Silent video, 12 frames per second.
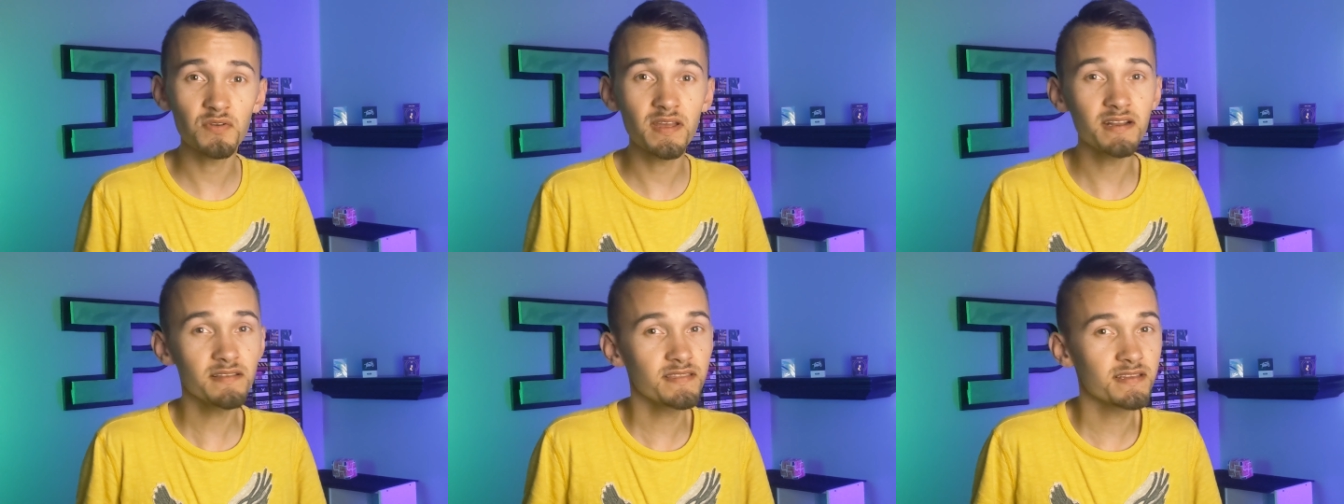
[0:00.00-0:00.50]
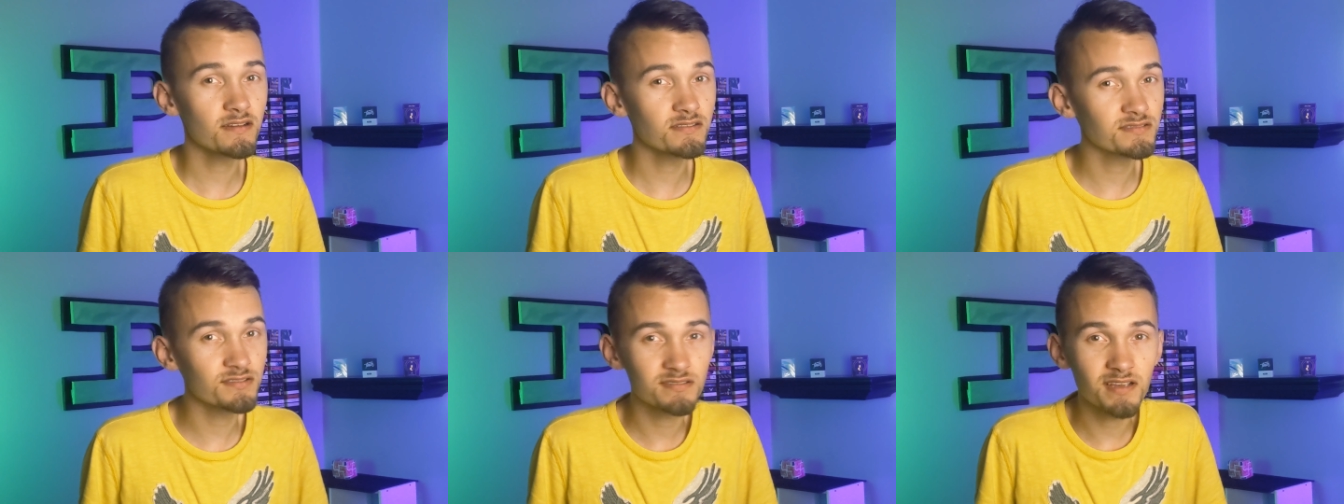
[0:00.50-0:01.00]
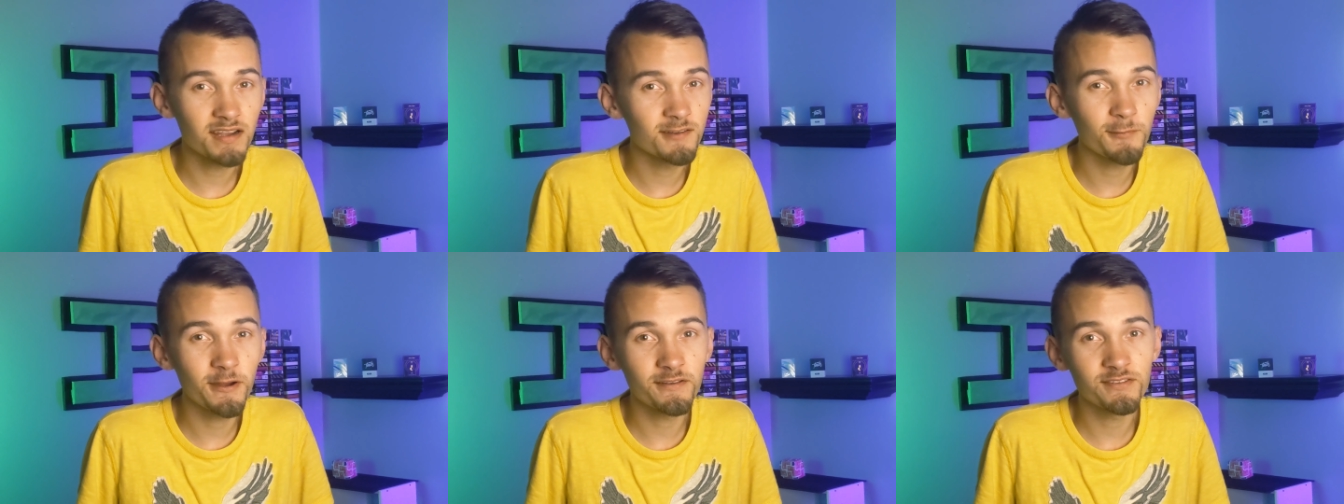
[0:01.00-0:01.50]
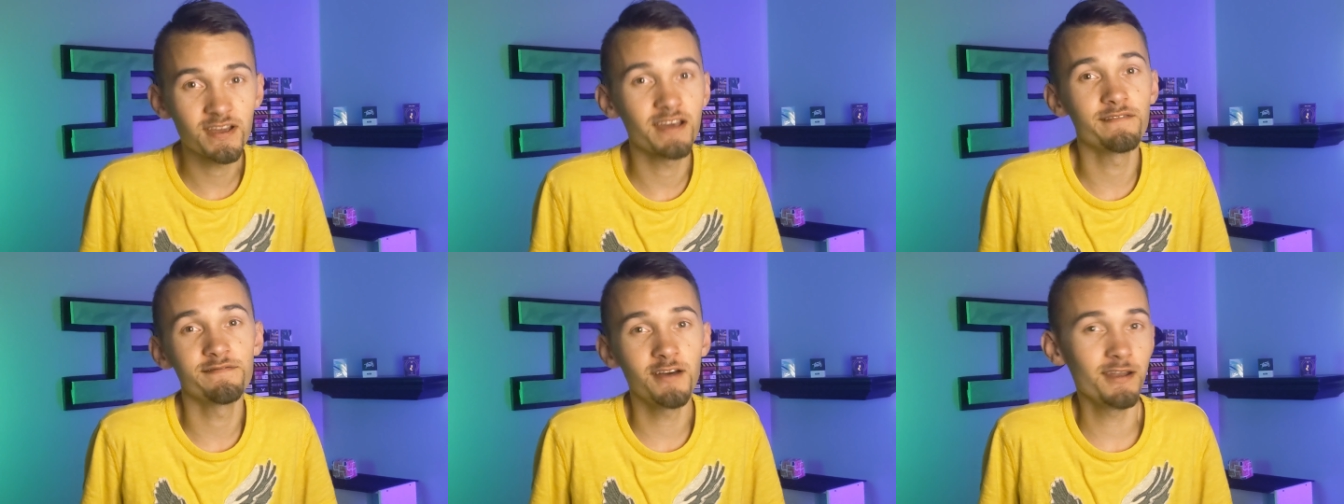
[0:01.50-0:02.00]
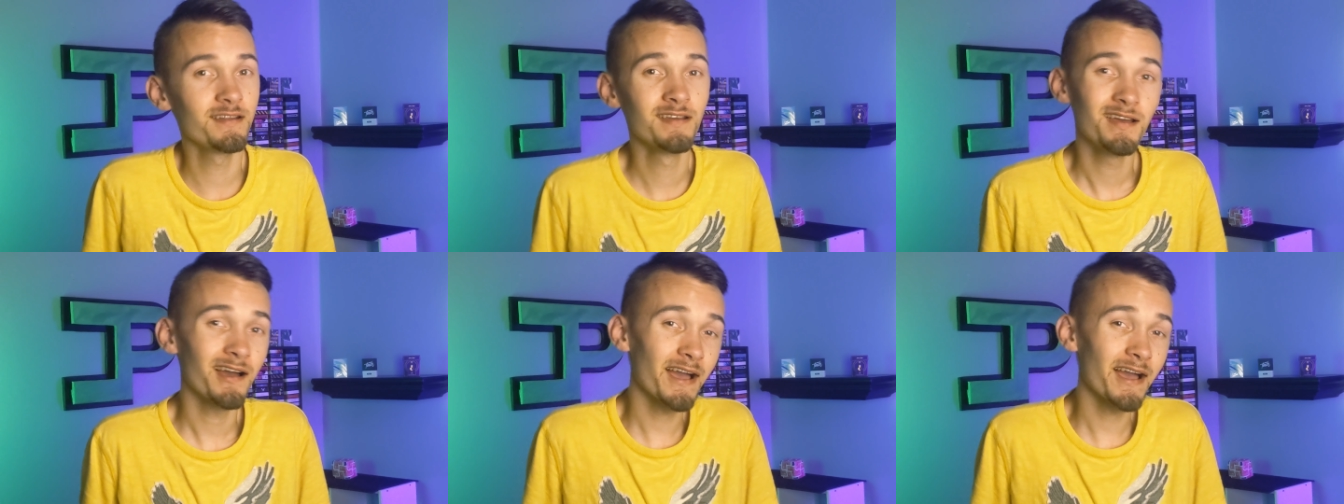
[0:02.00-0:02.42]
or do anything else just kind of weird and kind of fun,